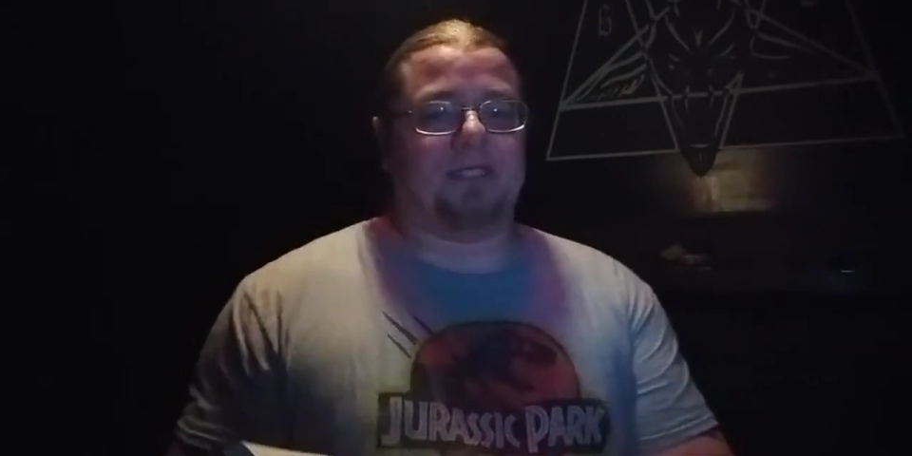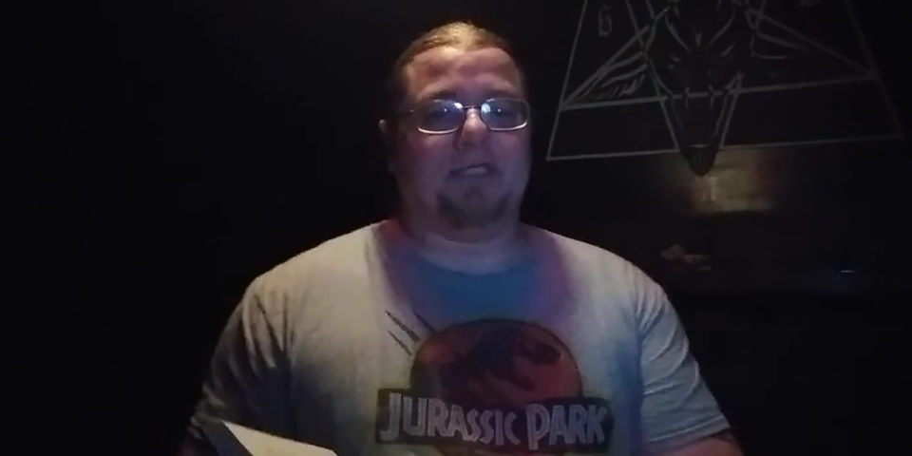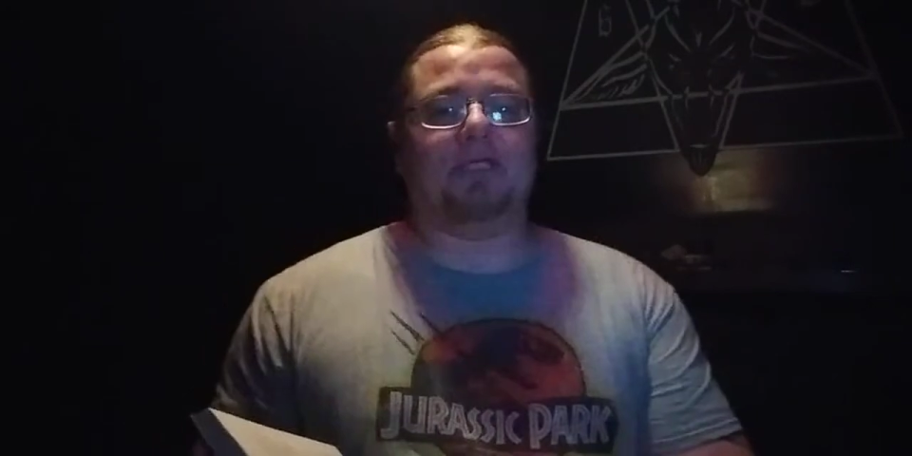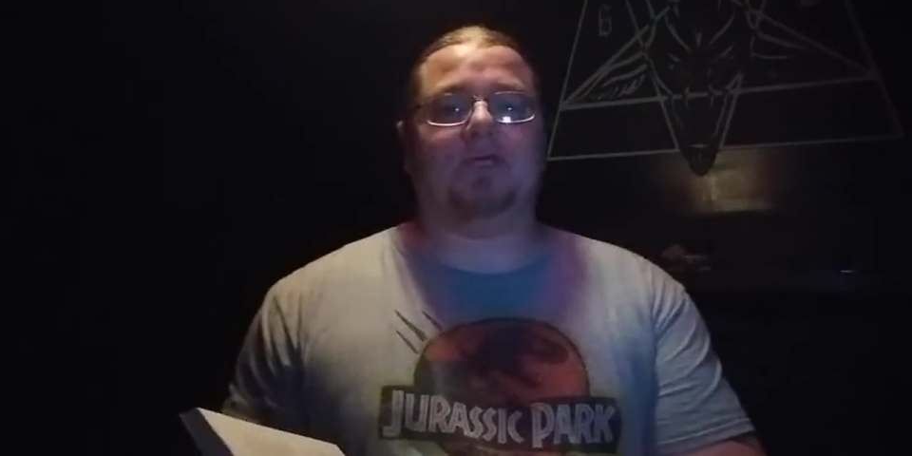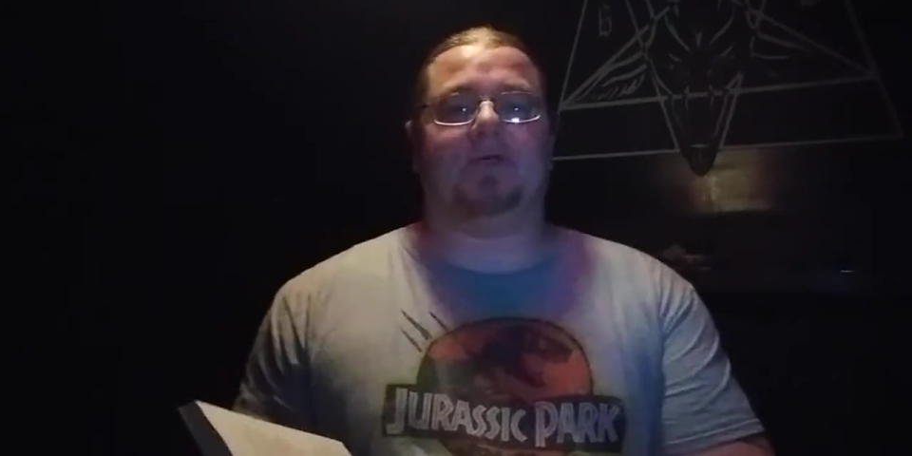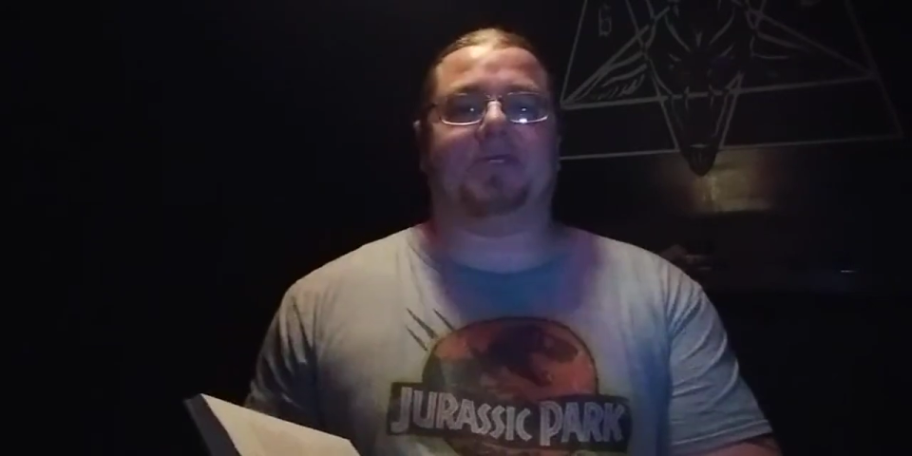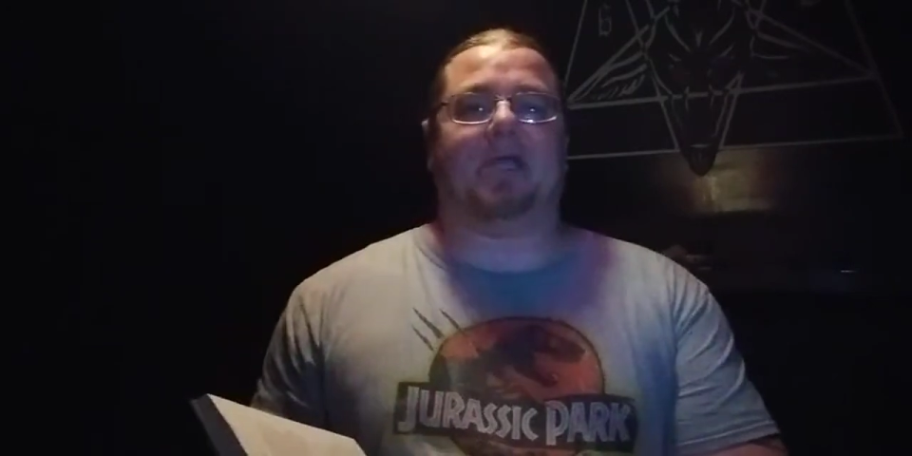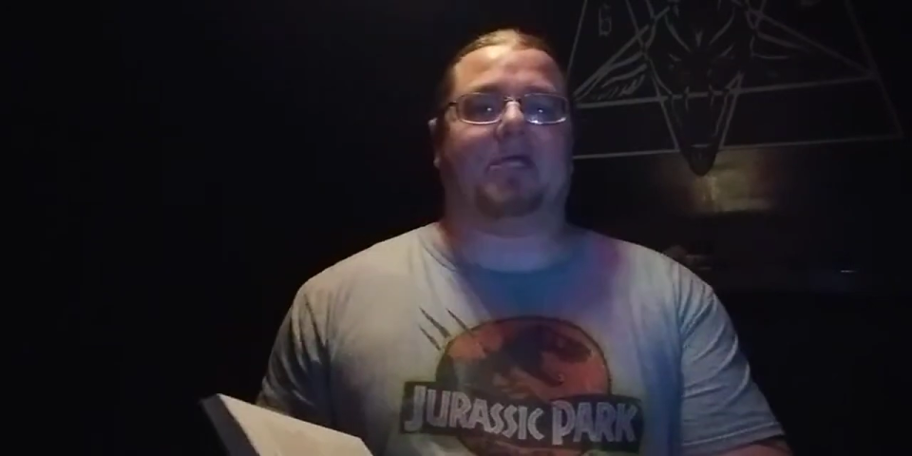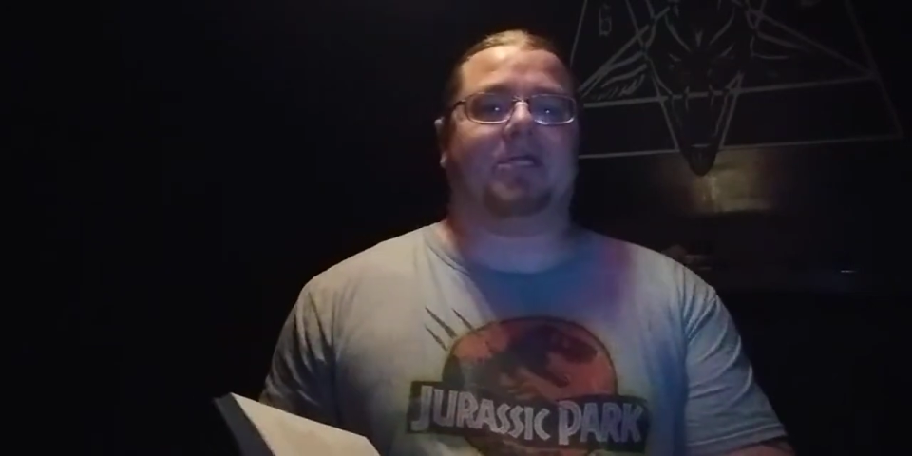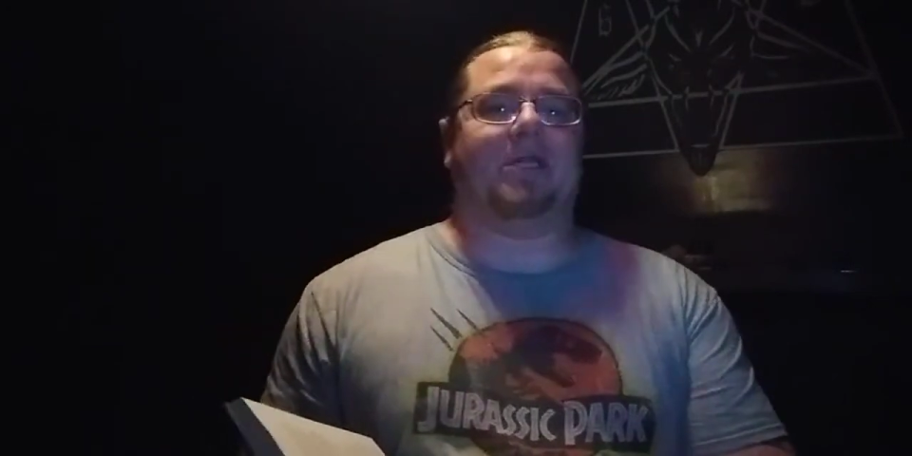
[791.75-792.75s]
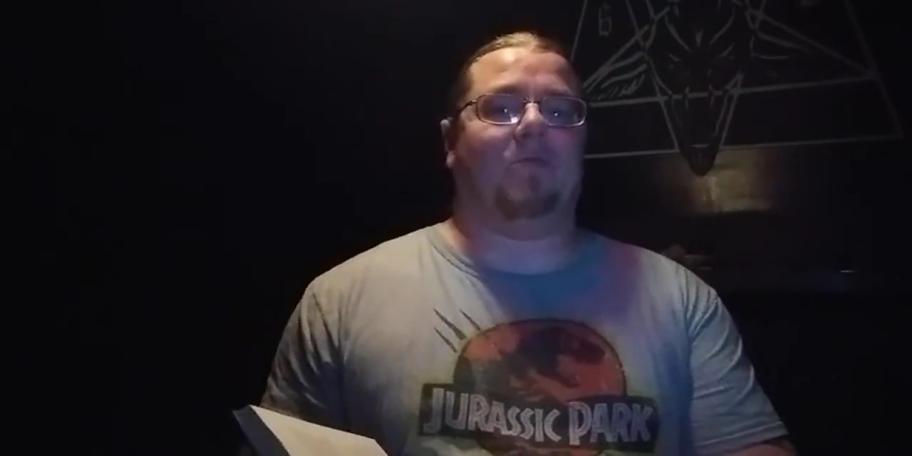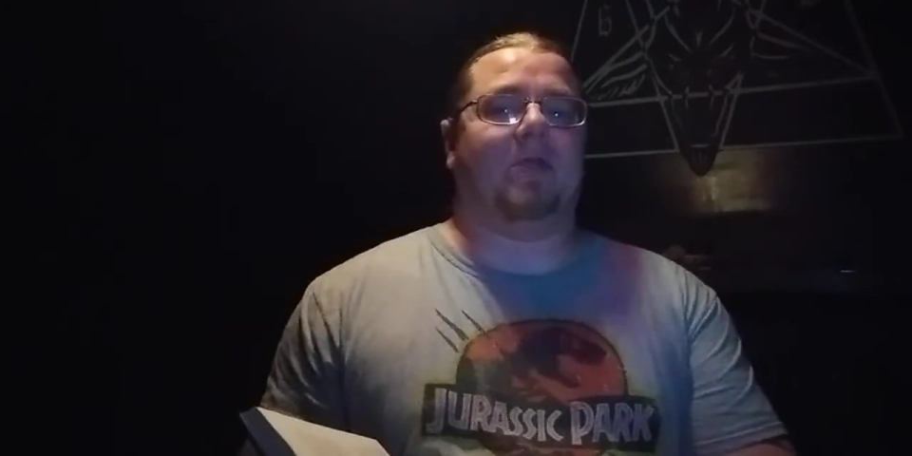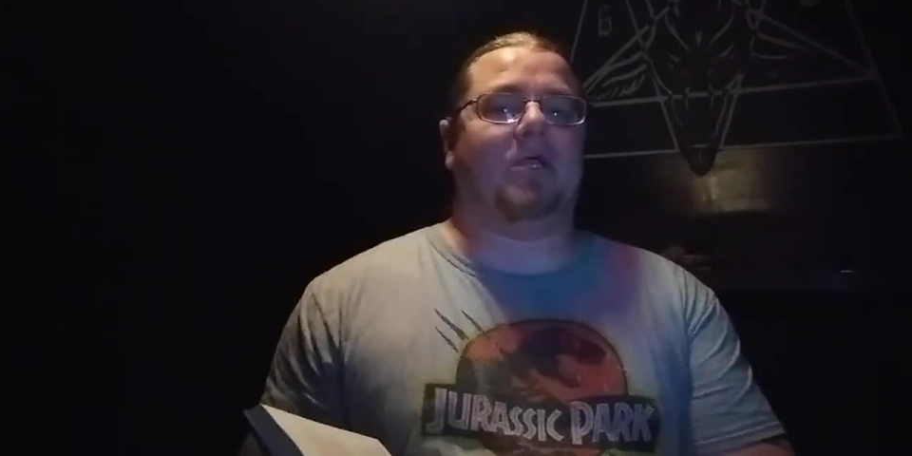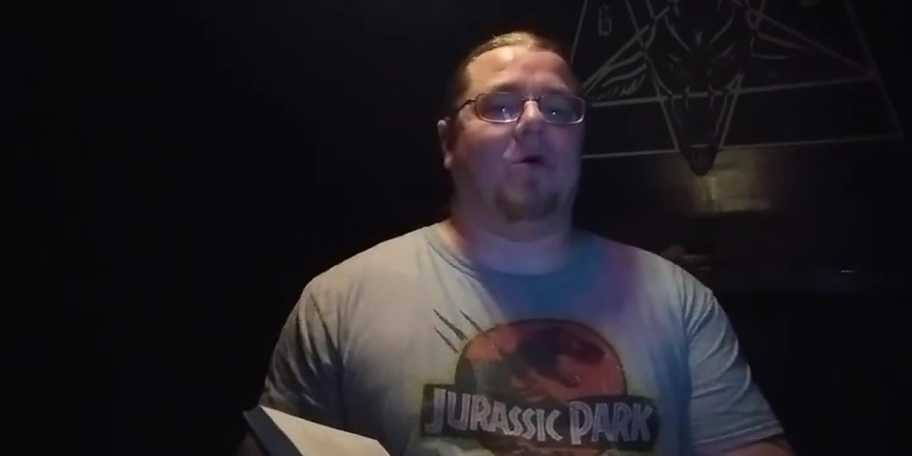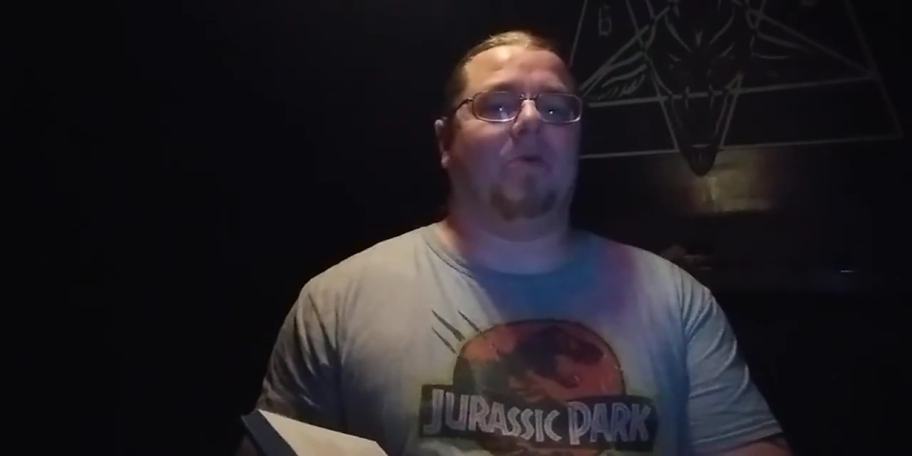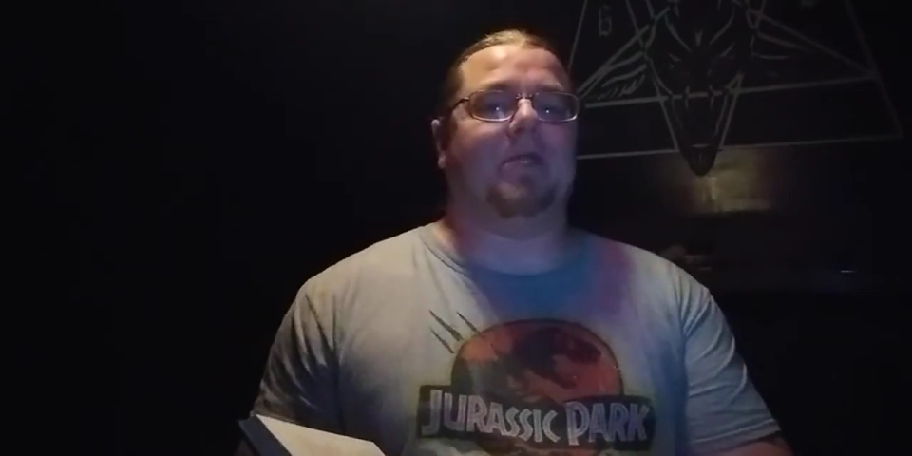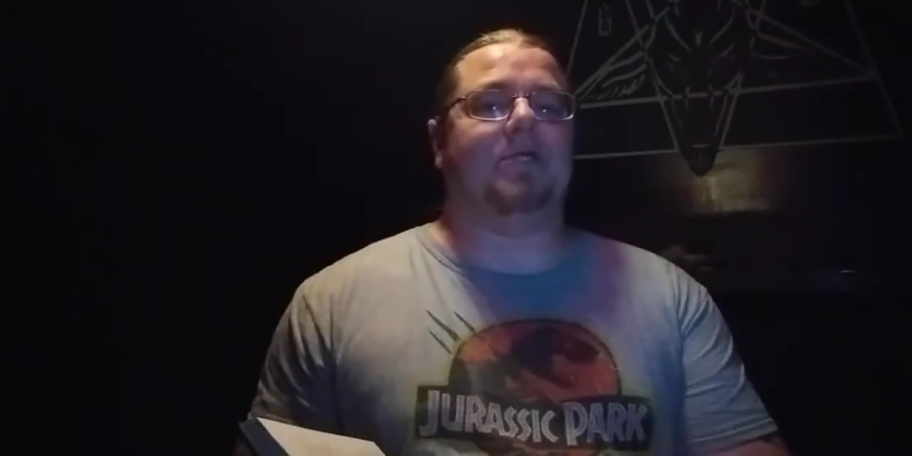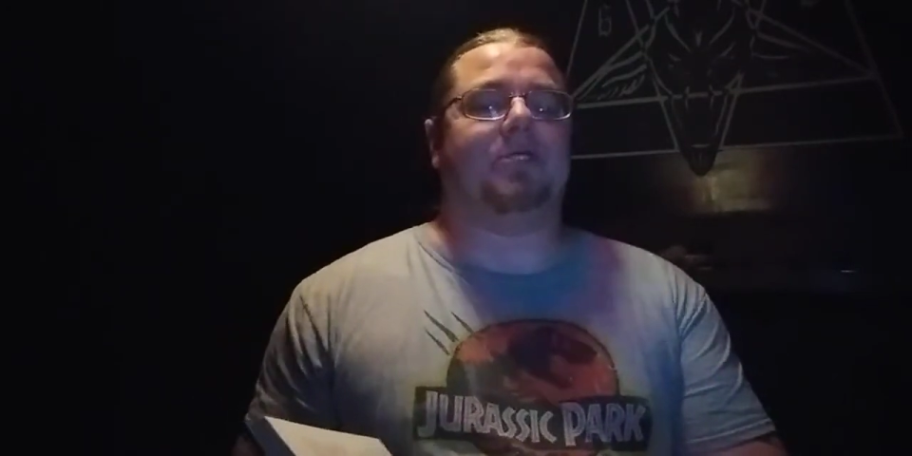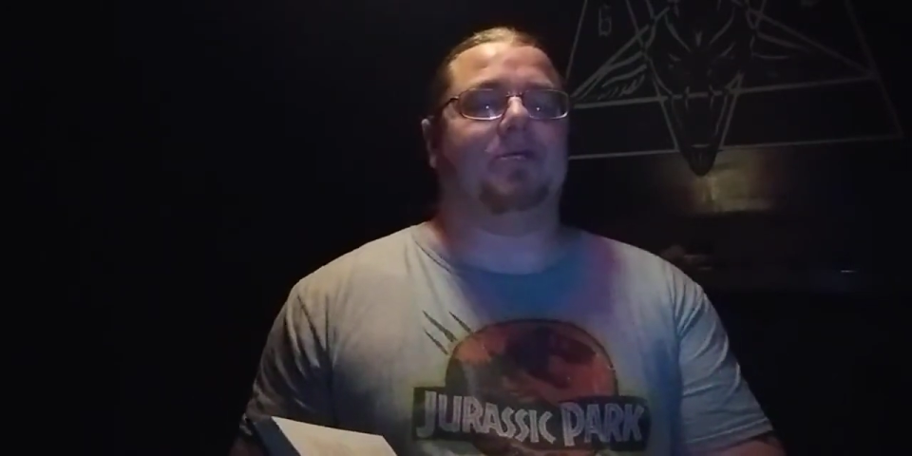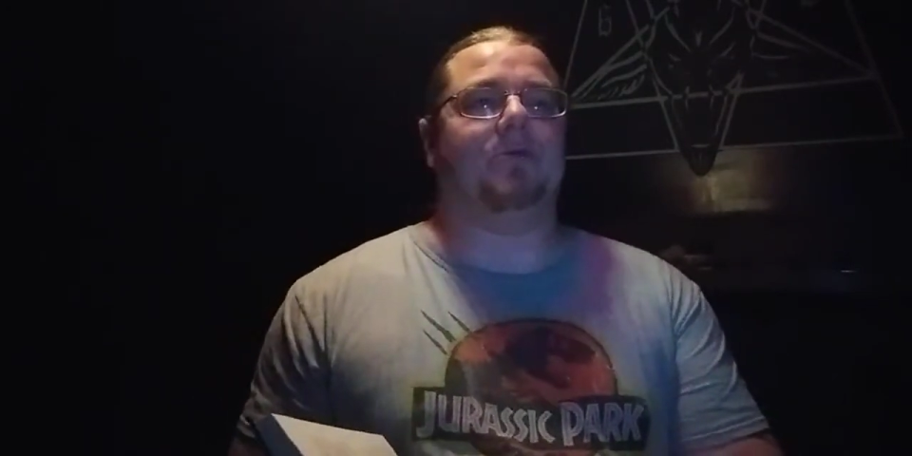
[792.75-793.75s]
This is a section that we go
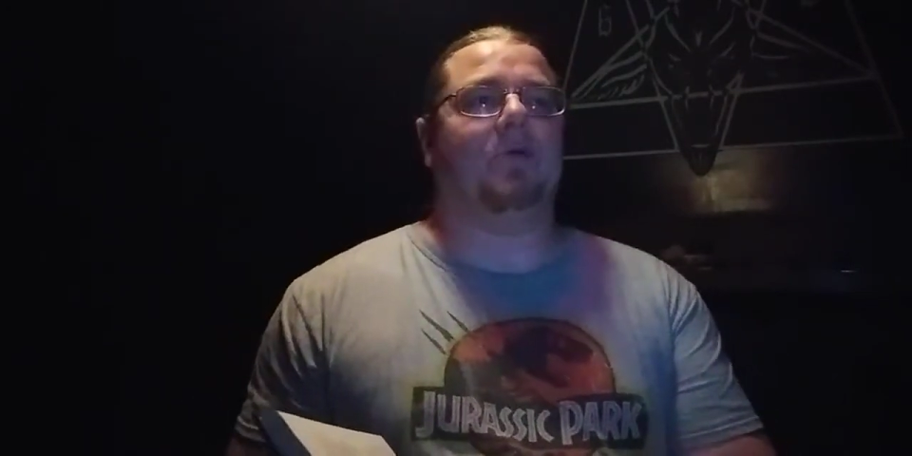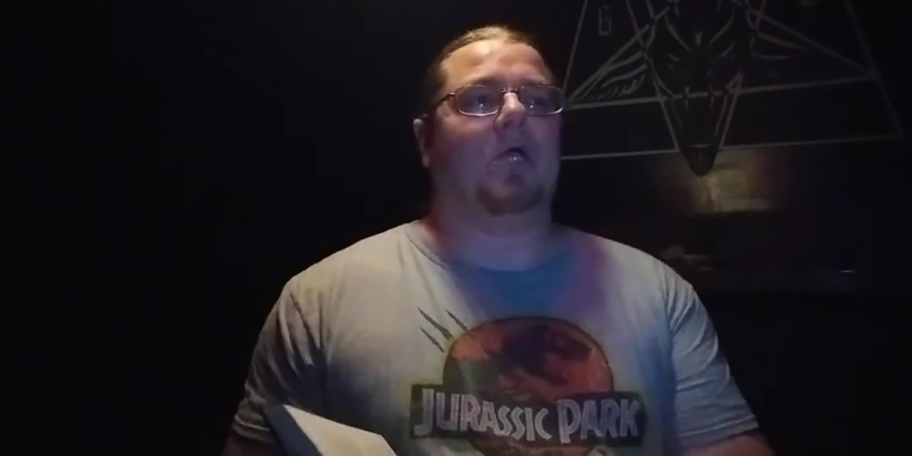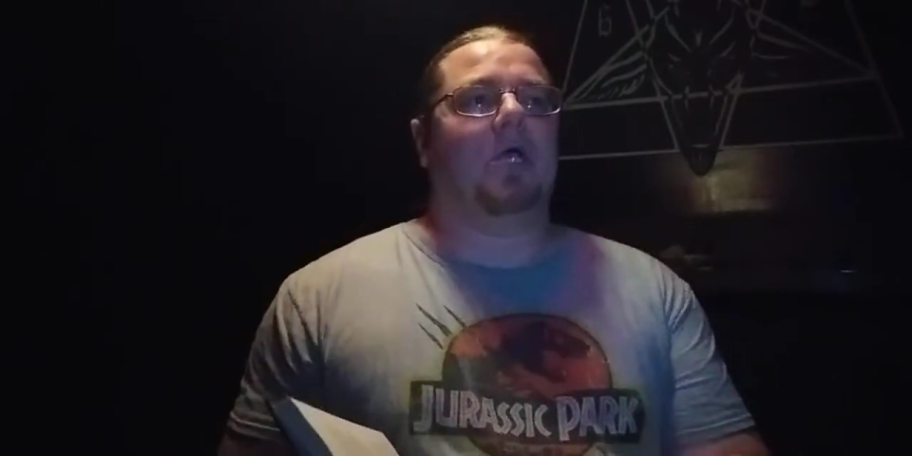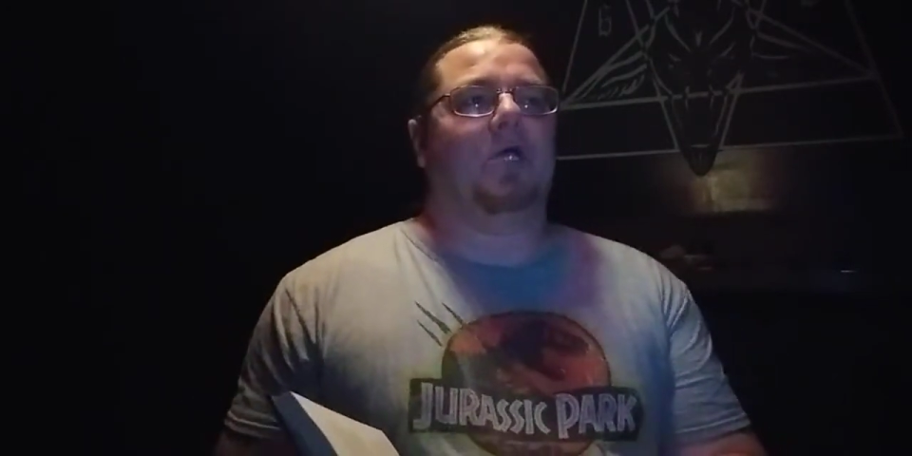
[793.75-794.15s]
into